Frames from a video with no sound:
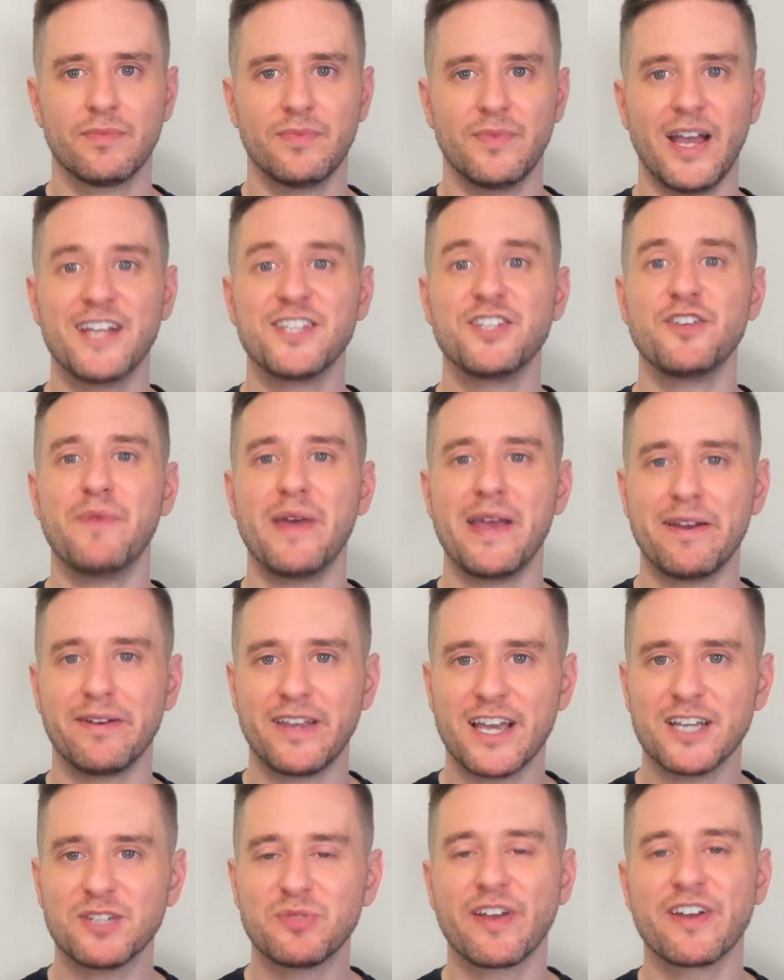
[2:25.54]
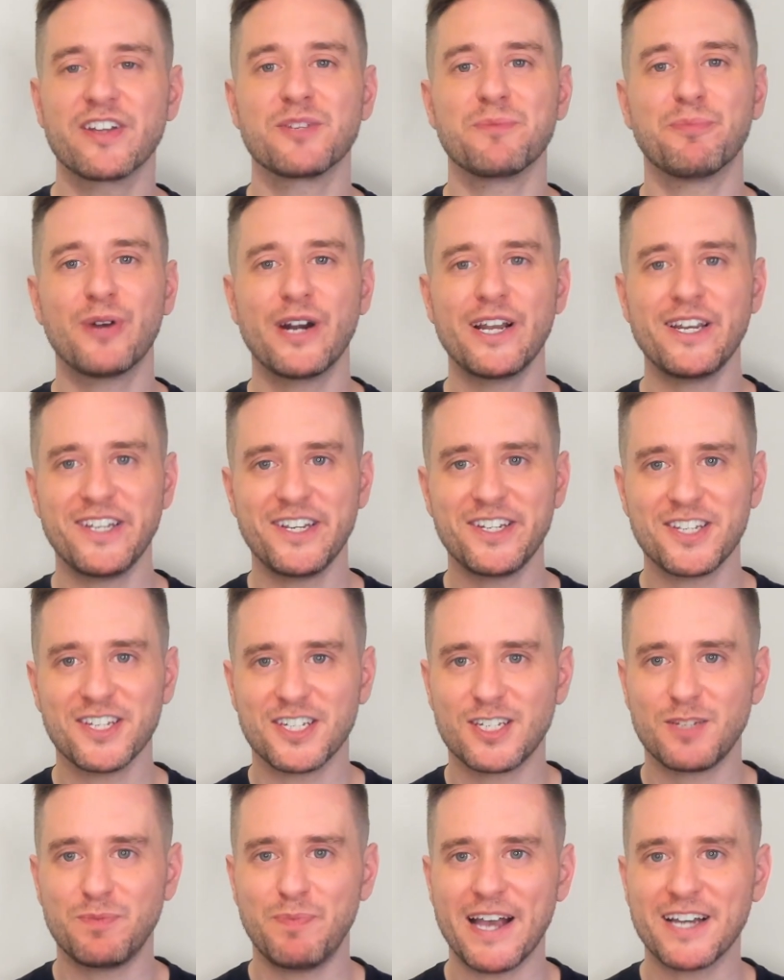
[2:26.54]
As you may have guessed, we got some pretty decent
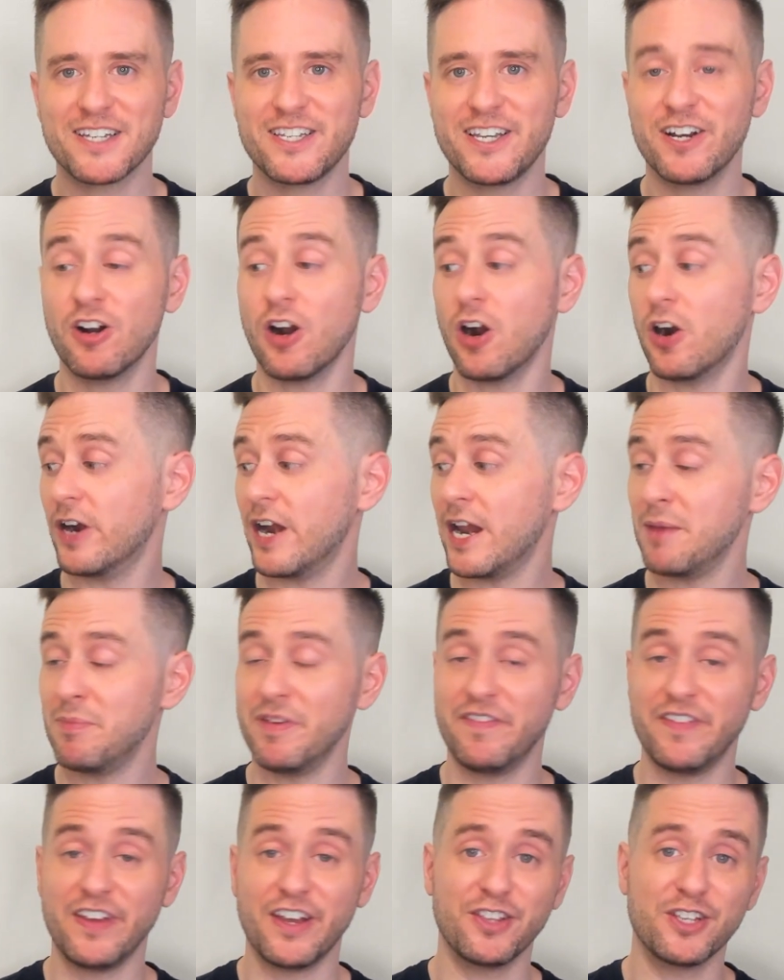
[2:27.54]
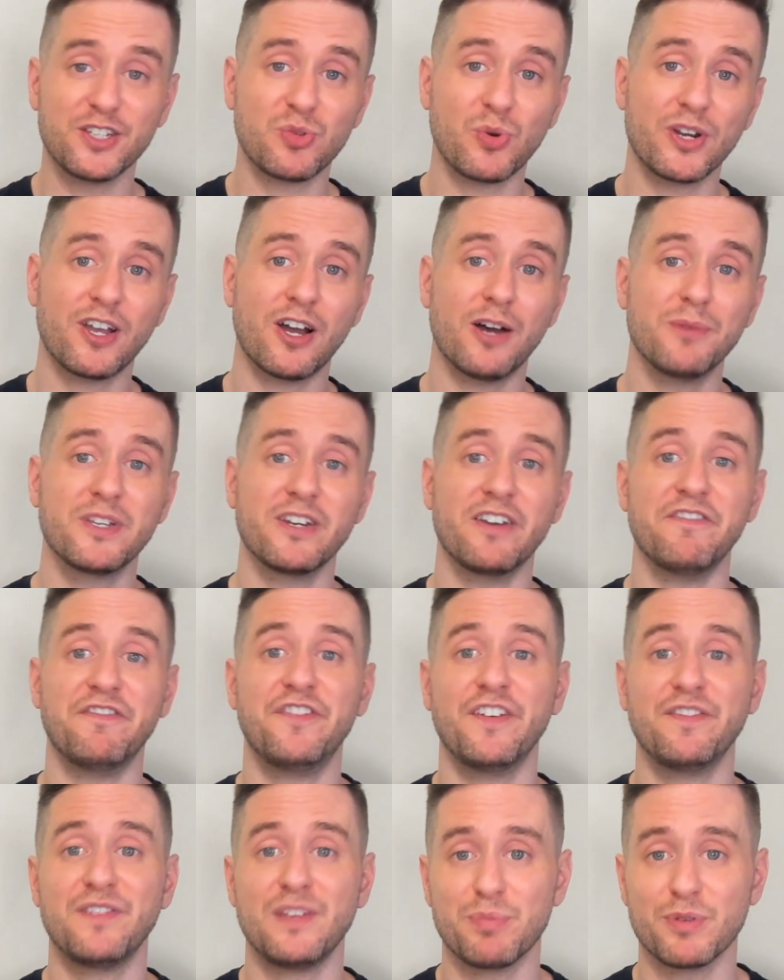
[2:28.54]
specs here. Our ABV on this one comes in at
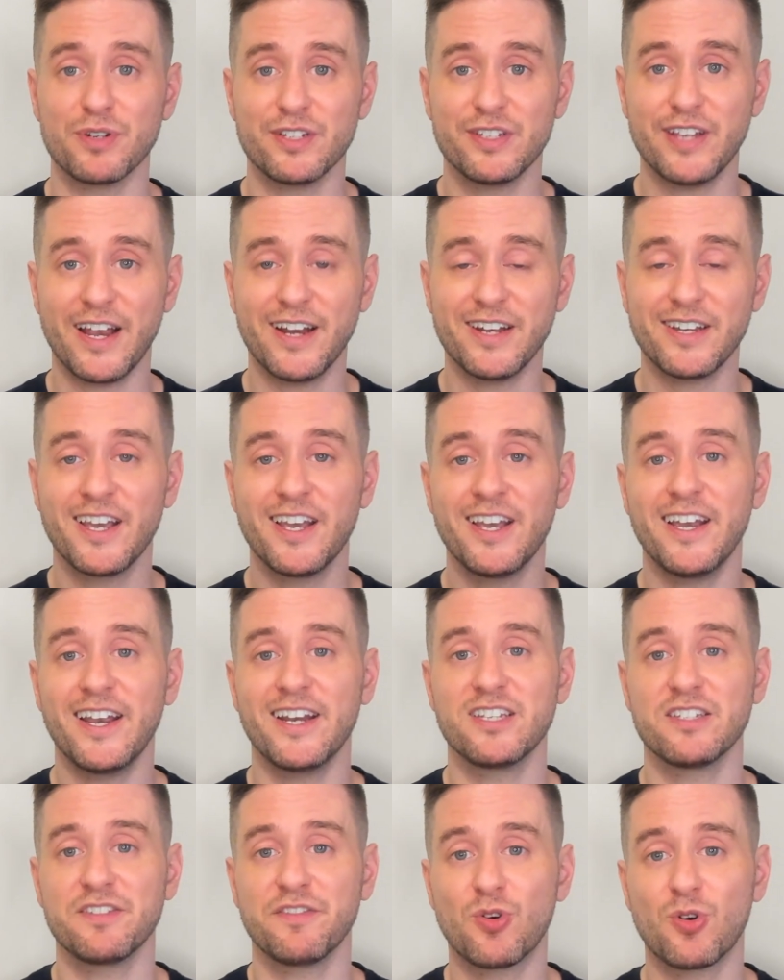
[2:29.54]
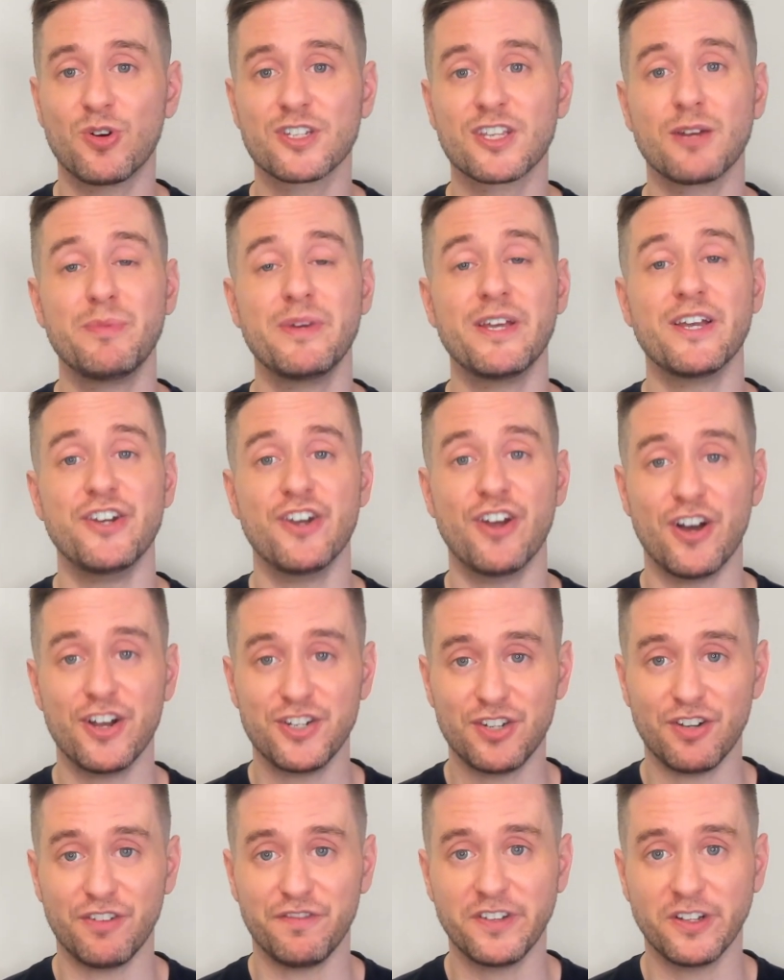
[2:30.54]
50%. It is of course going to be a
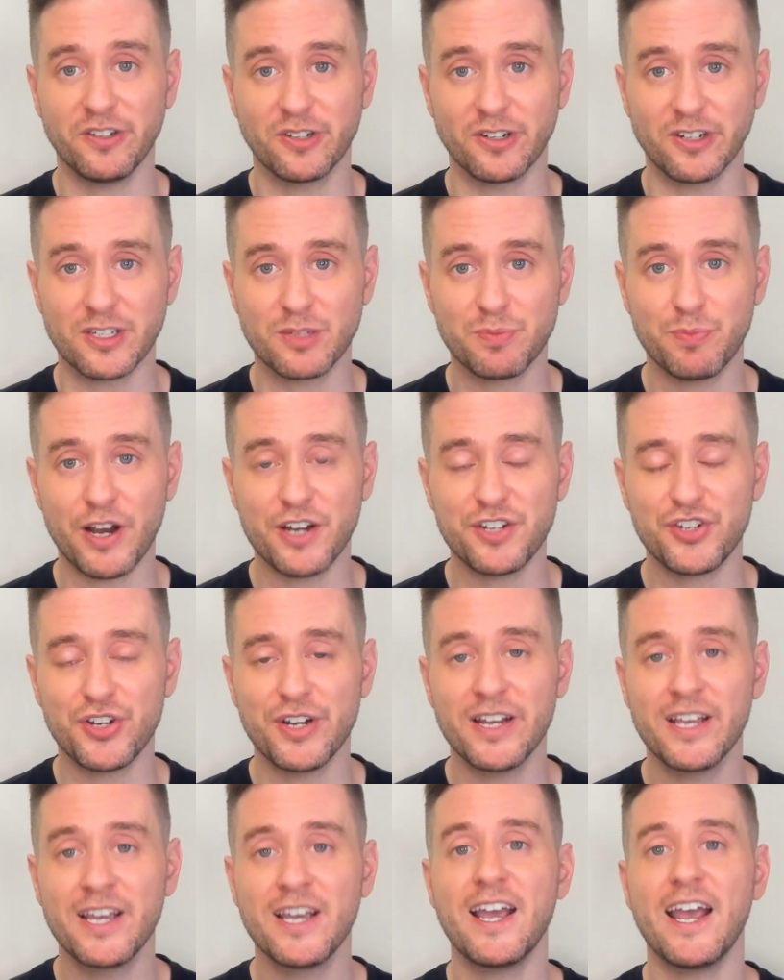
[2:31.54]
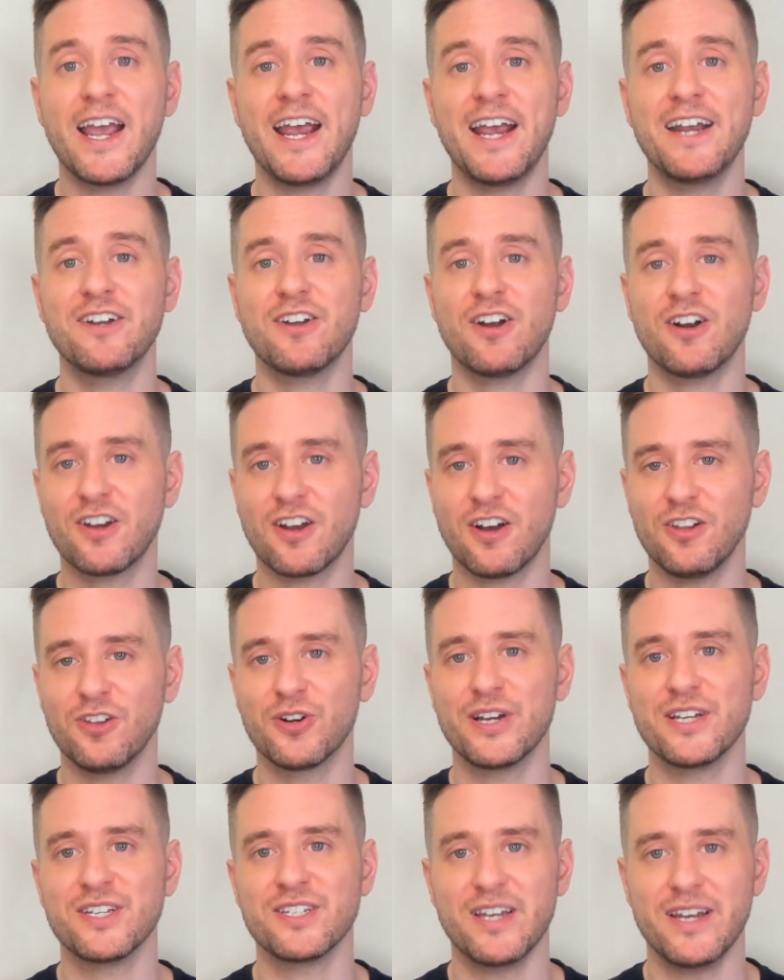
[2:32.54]
non-chill filtered expression, and our color
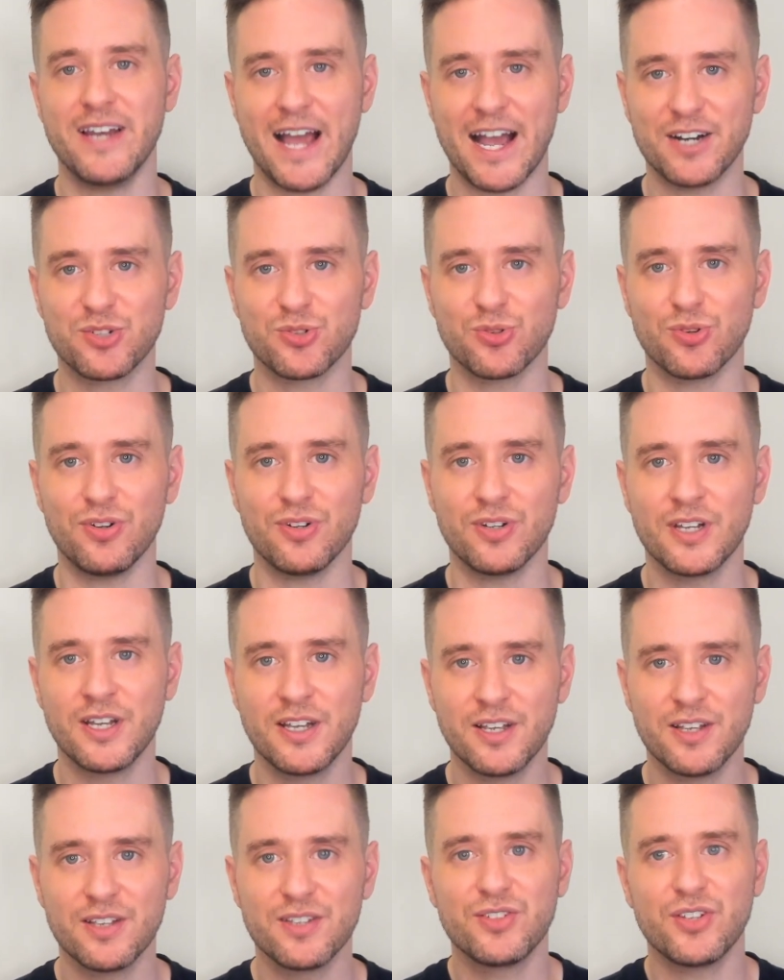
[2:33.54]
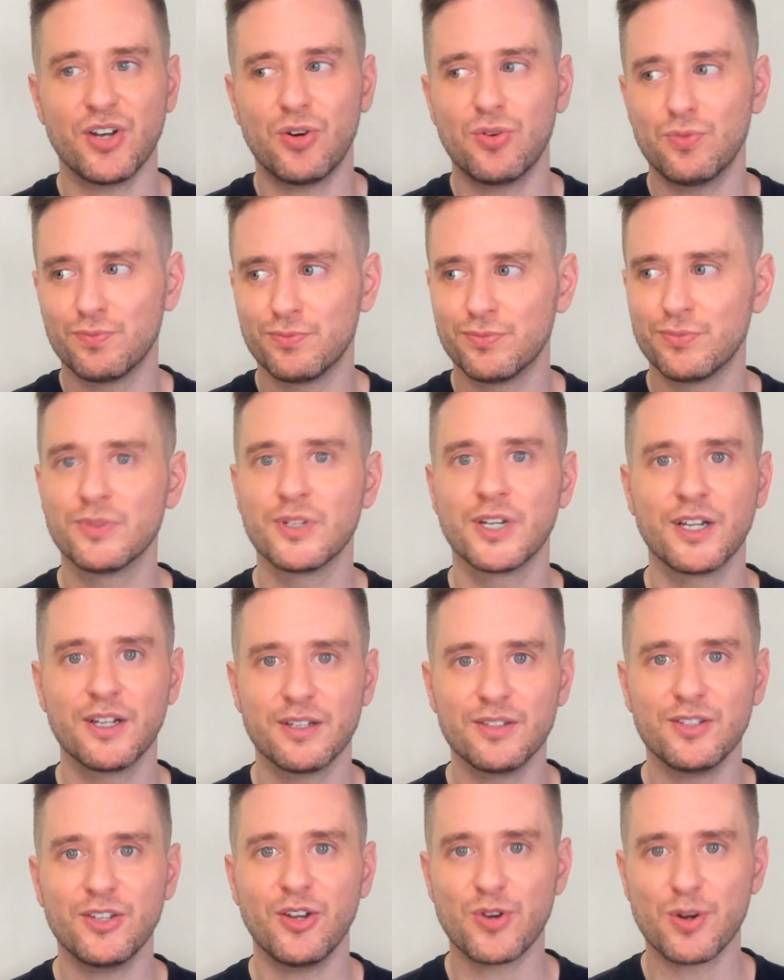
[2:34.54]
is natural. So,
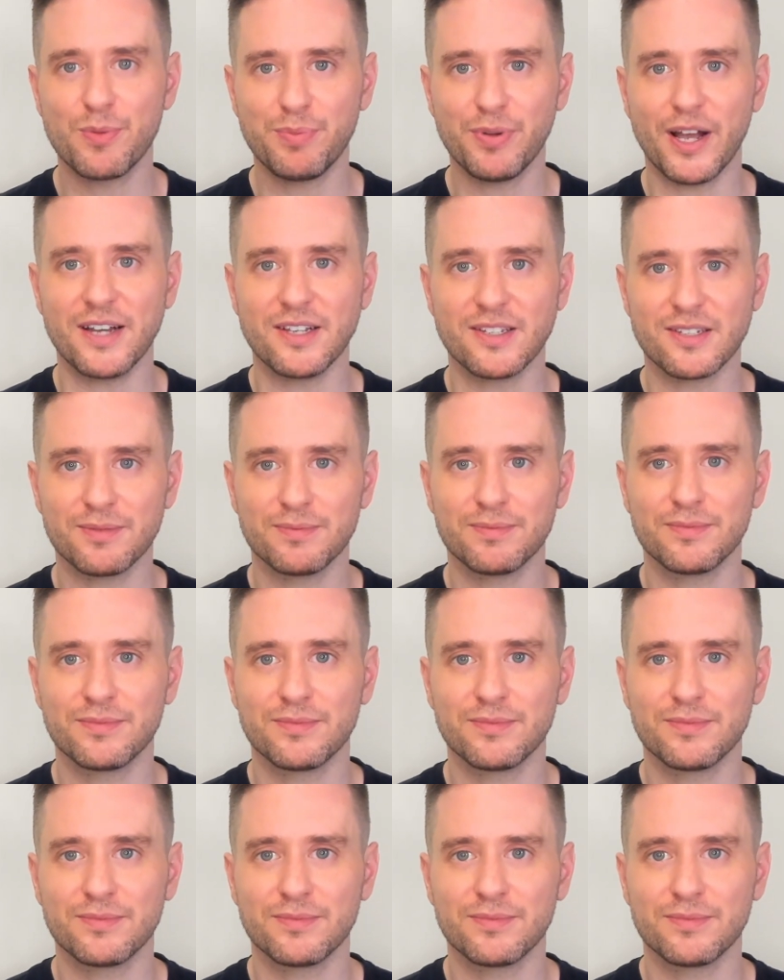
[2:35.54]
no complaints.